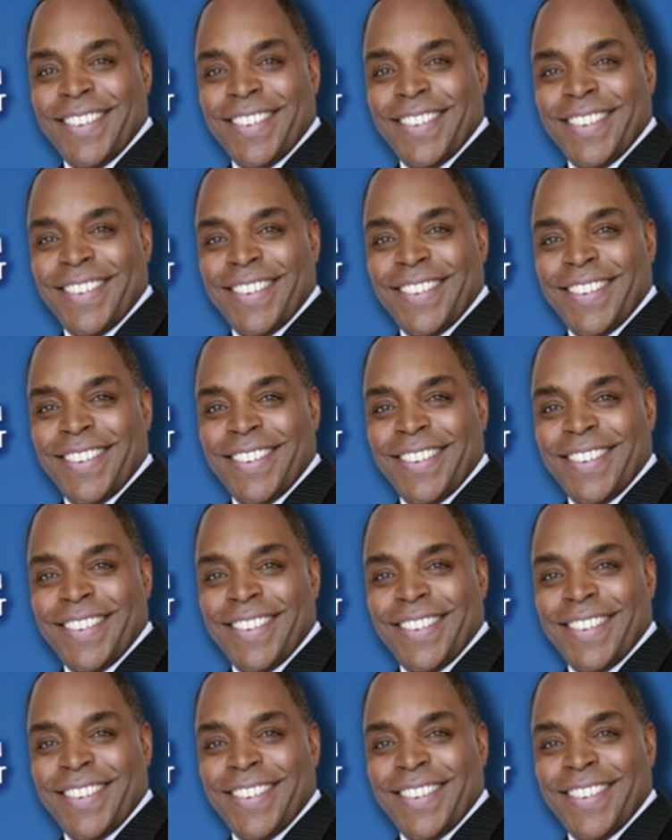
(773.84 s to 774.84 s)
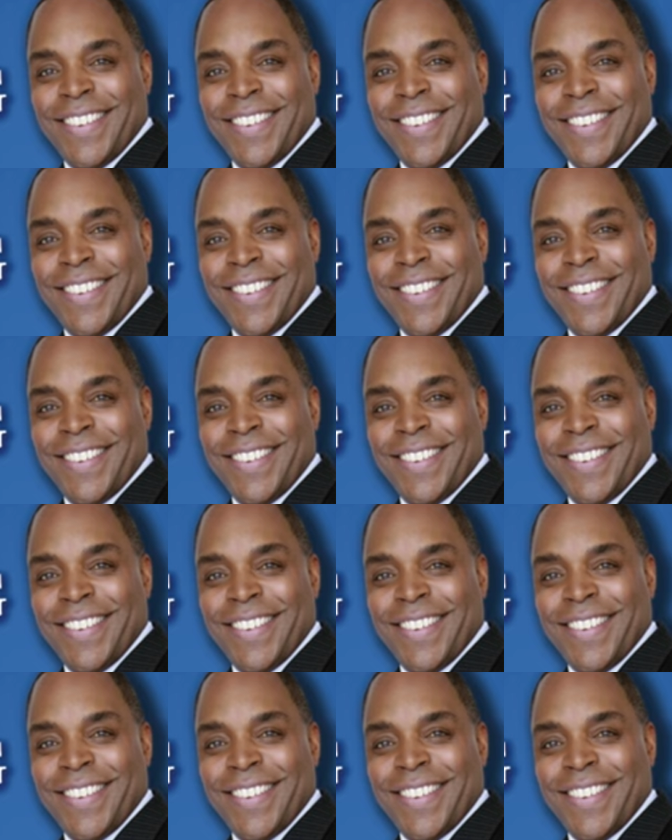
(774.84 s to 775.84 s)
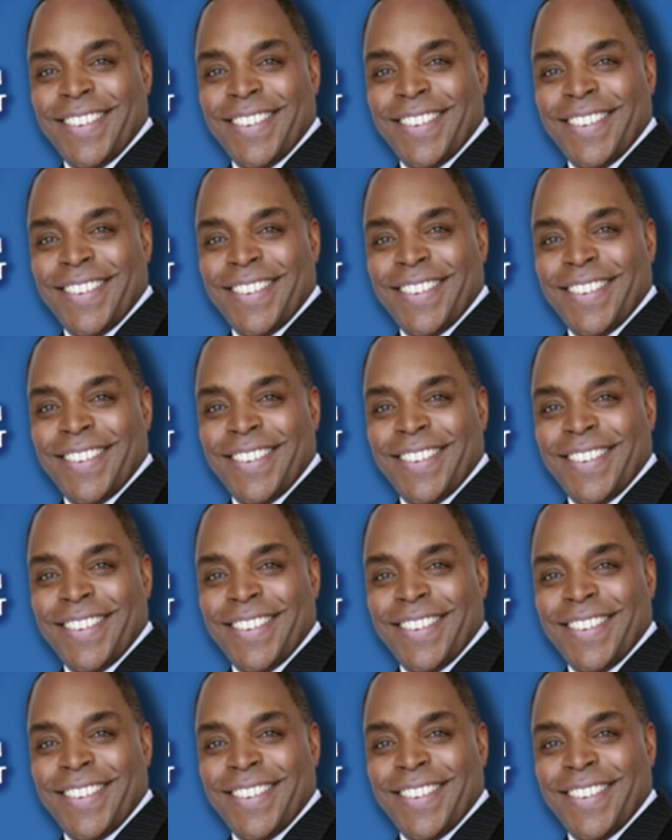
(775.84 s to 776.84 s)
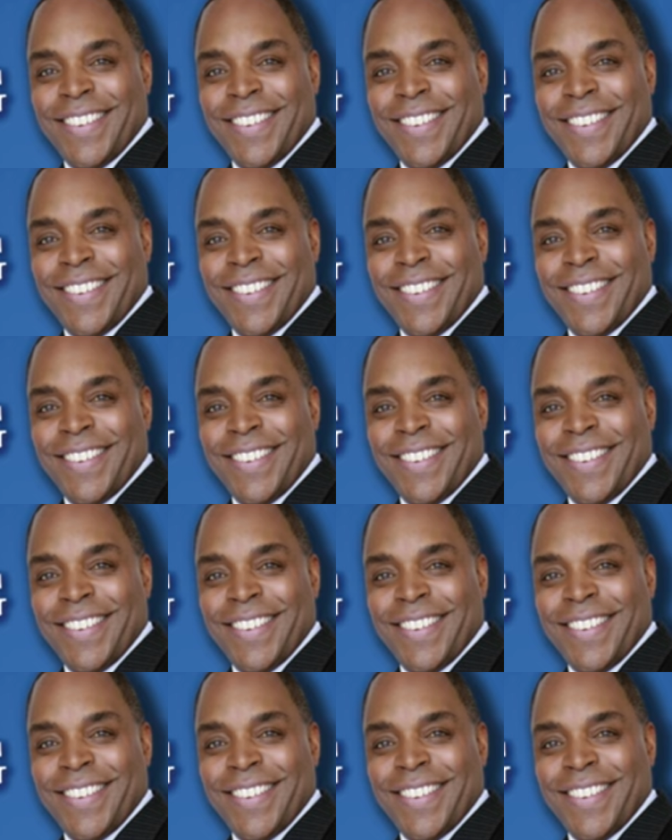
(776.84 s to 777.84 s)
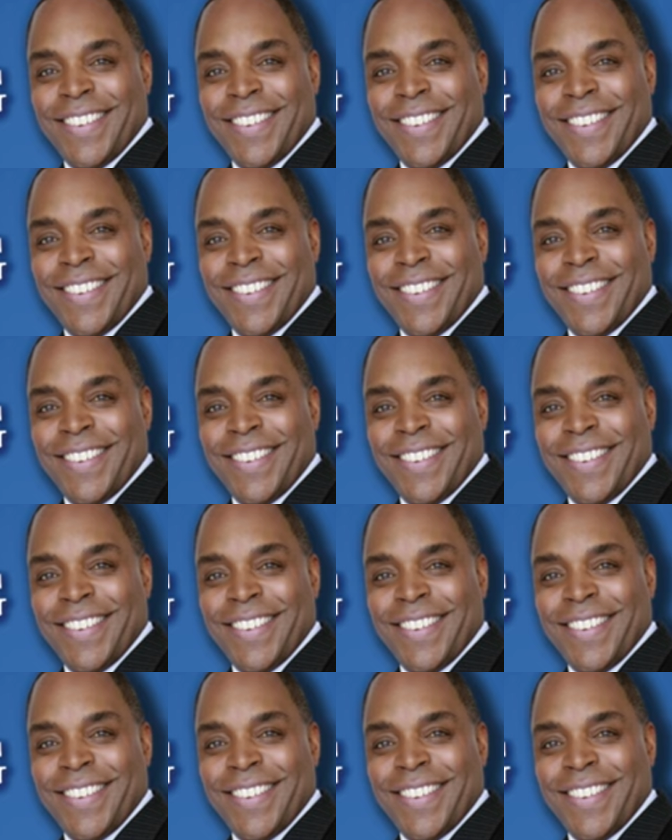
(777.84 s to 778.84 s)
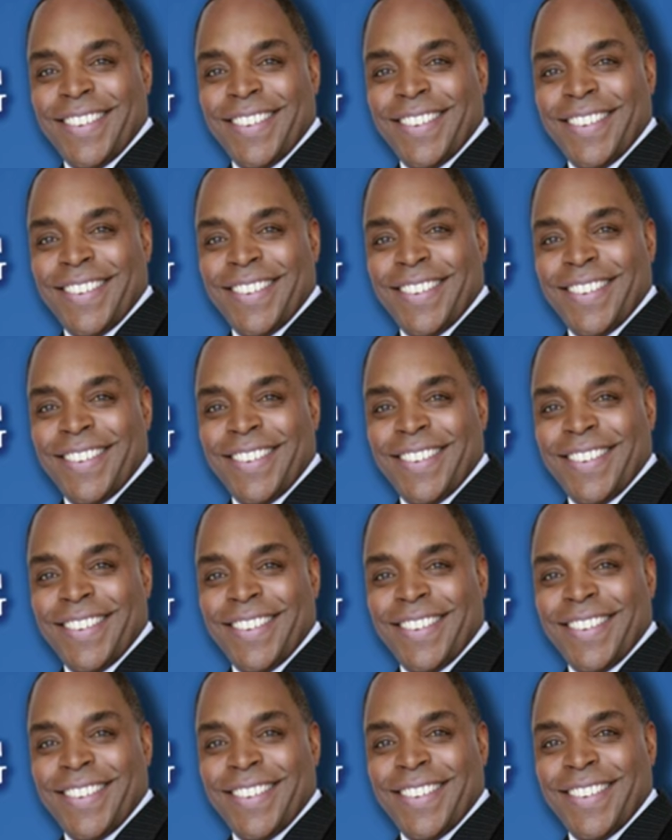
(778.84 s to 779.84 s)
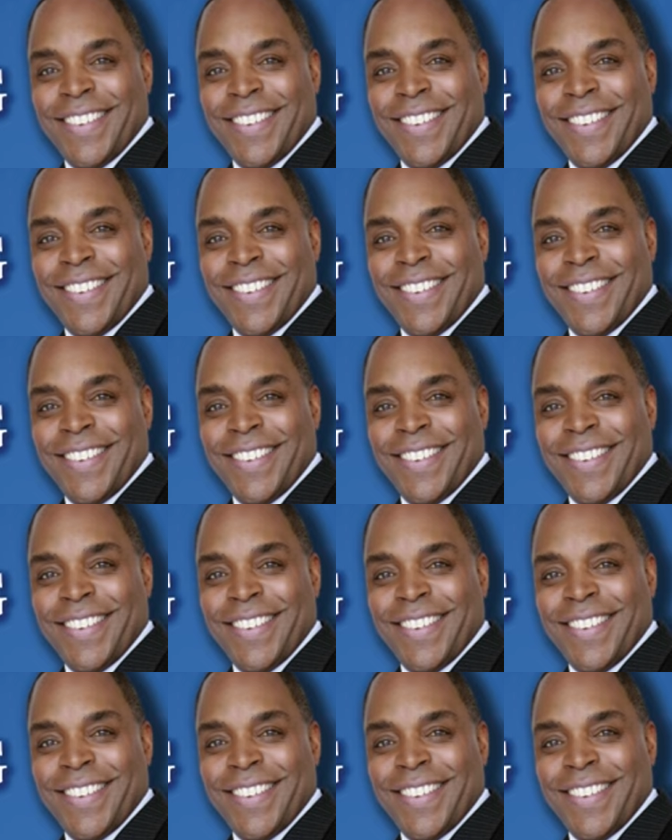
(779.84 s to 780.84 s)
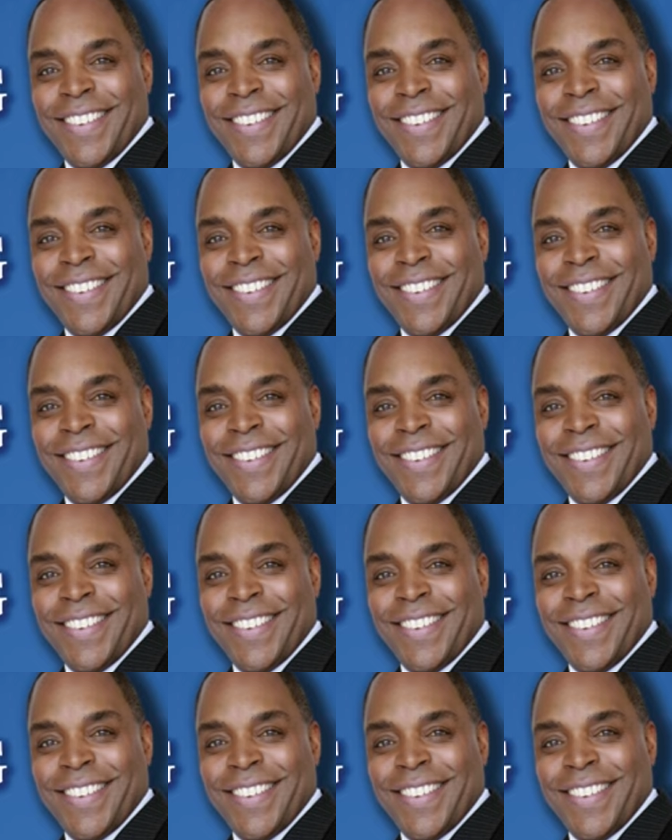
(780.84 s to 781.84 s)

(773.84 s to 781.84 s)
[no speech]